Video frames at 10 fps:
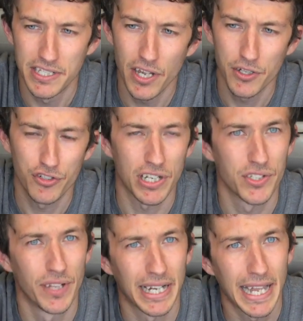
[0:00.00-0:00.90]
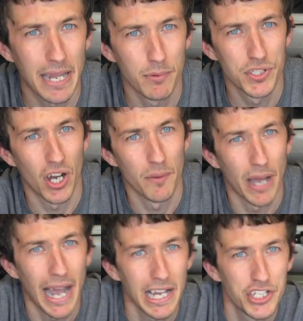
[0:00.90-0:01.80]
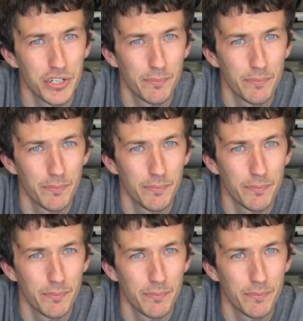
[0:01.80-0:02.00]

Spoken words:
no stress on that cable tie, but as you